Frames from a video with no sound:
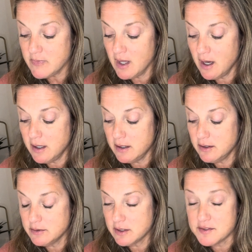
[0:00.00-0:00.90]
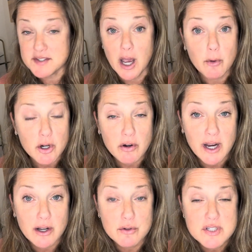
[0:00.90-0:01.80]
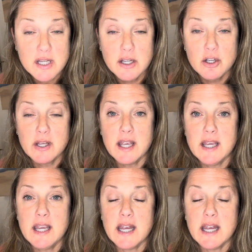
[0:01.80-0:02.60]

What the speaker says: a sauerkraut, okay?